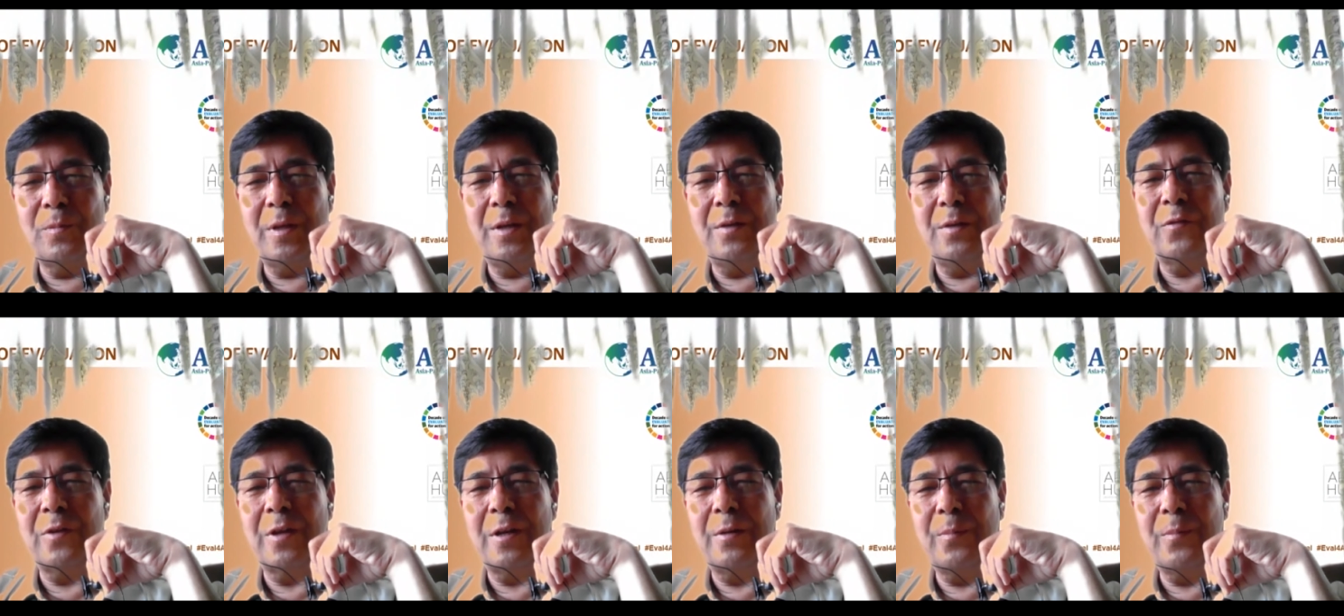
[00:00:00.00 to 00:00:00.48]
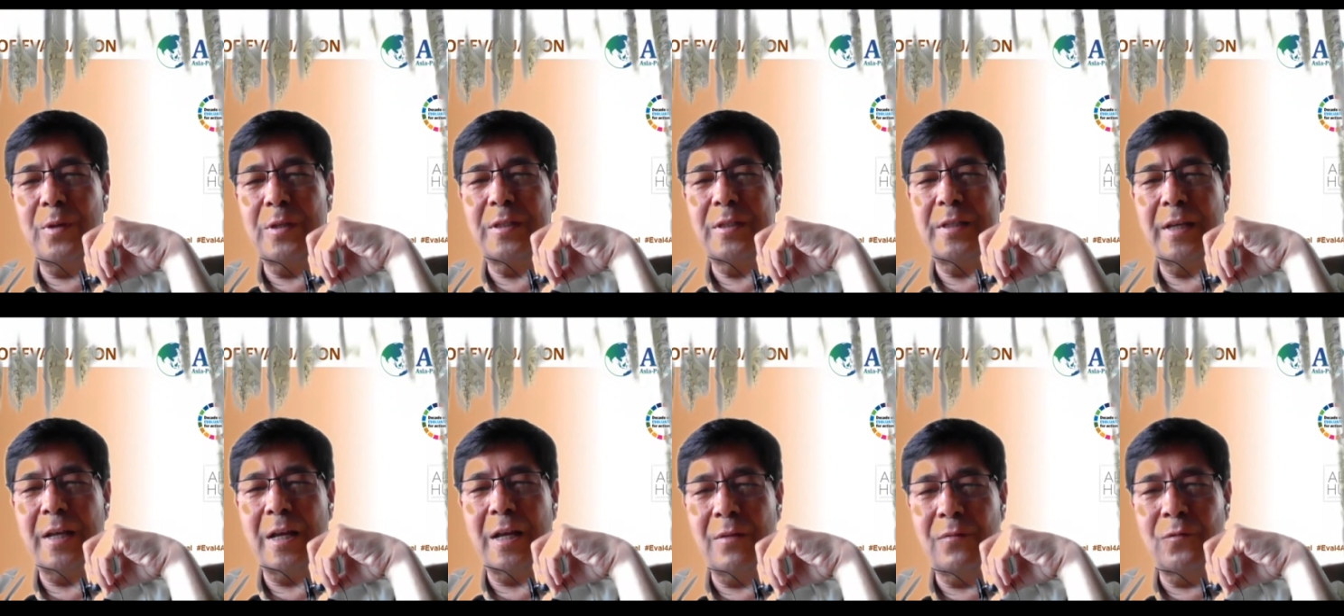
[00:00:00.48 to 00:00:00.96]
to be very
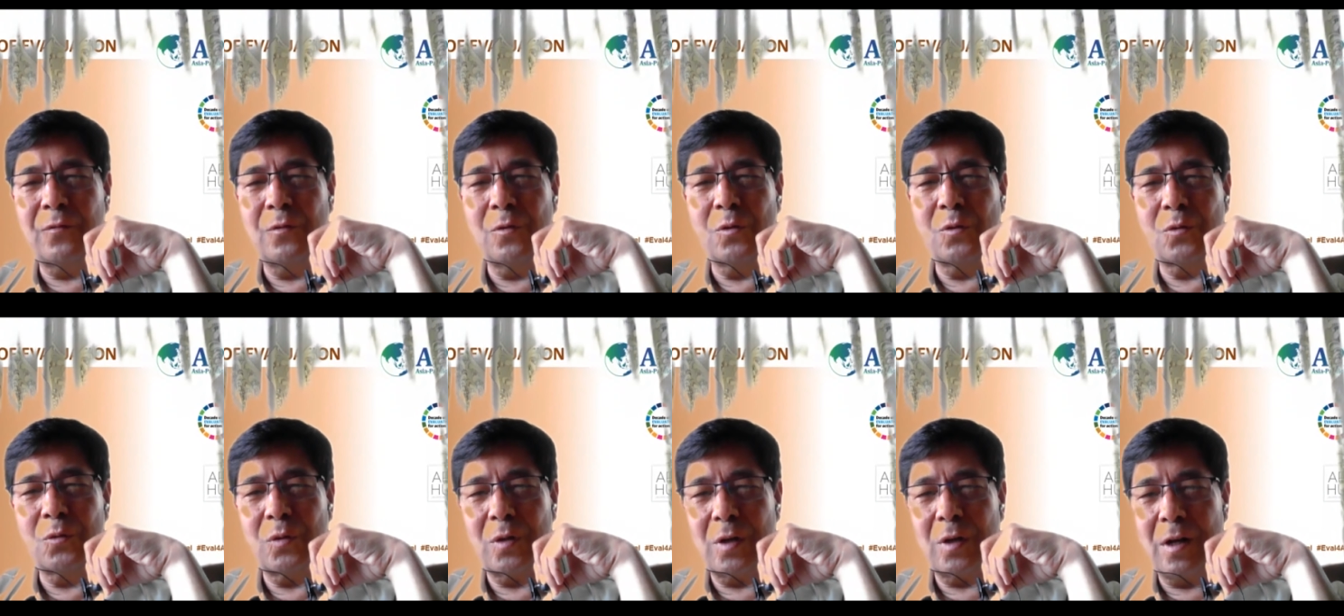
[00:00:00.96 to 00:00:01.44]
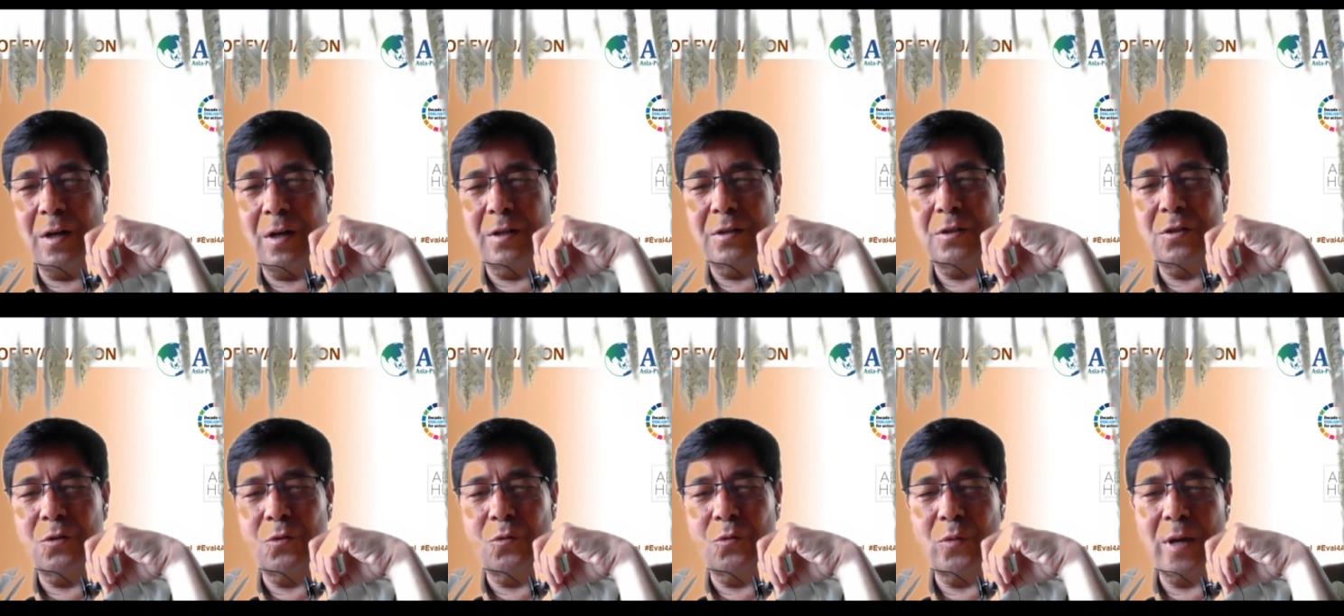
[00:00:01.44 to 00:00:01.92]
much helpful to
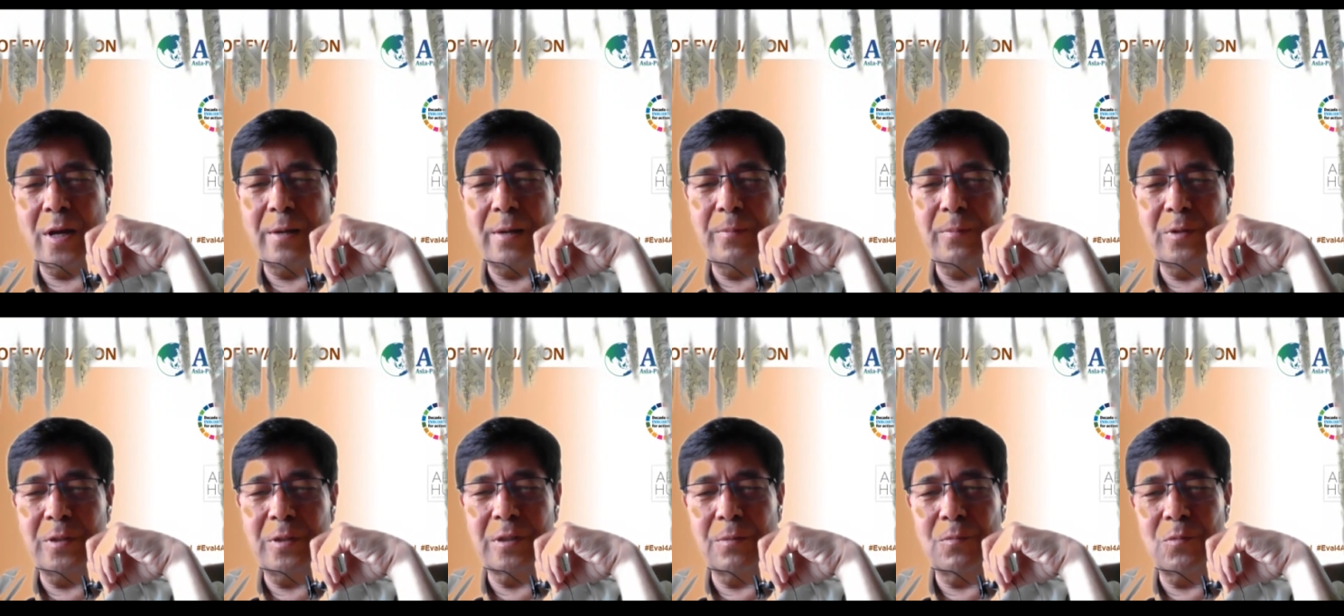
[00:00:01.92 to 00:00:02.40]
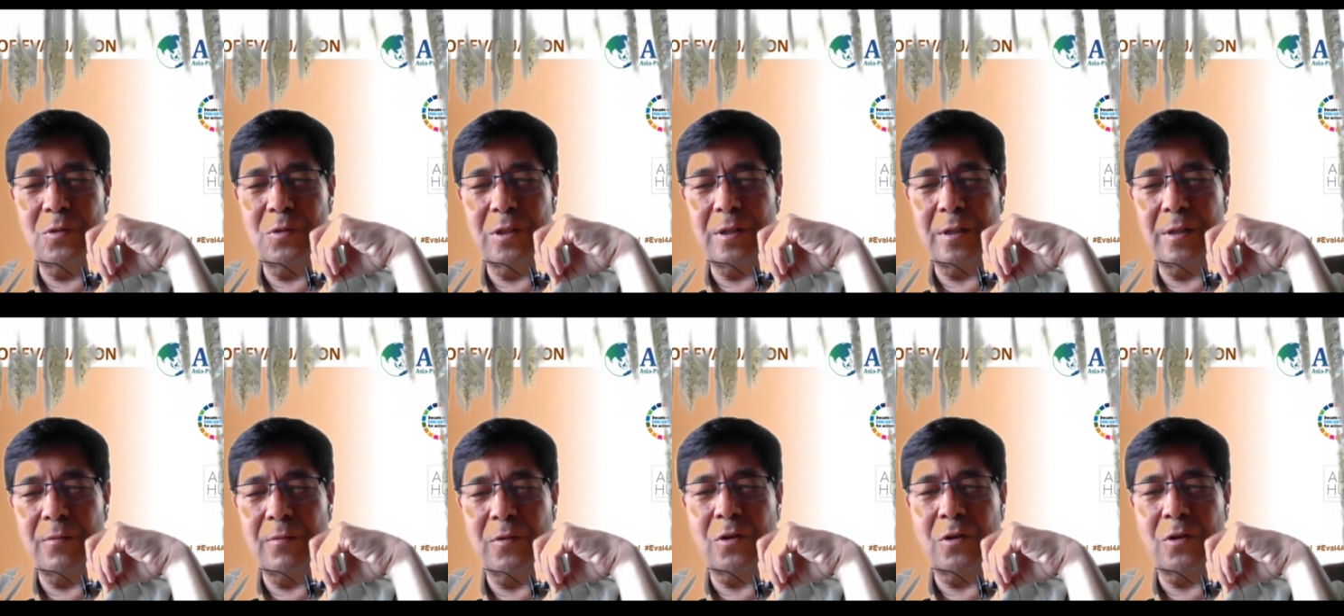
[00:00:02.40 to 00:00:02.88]
us to have some
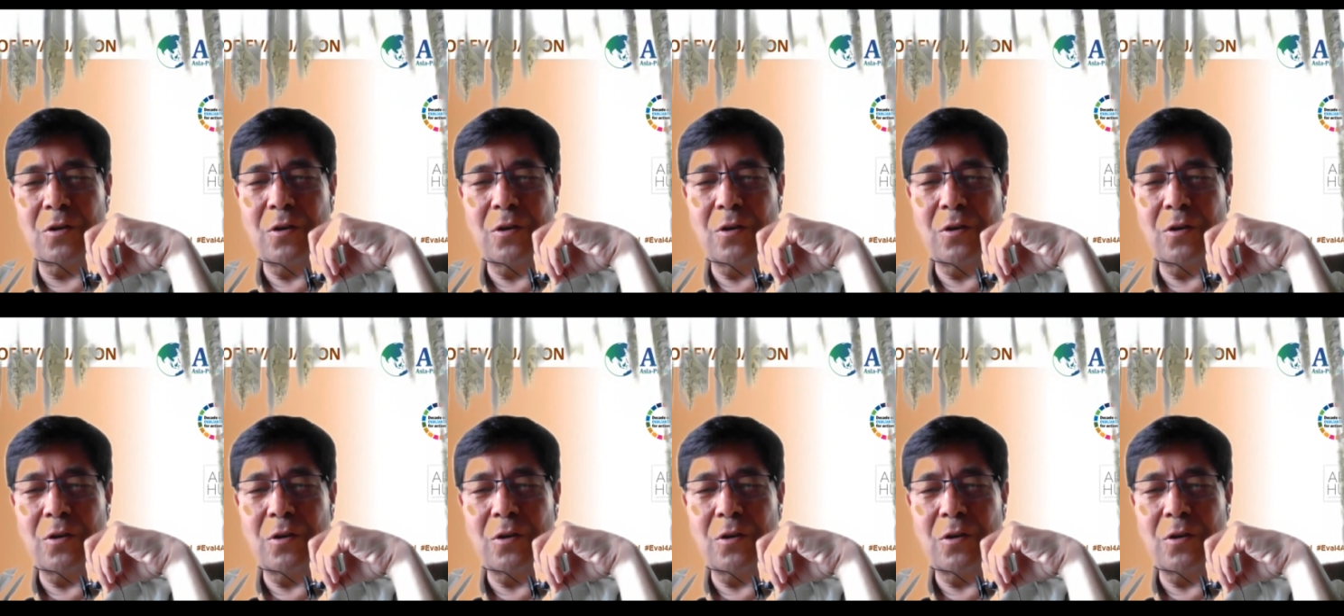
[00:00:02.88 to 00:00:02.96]
sort of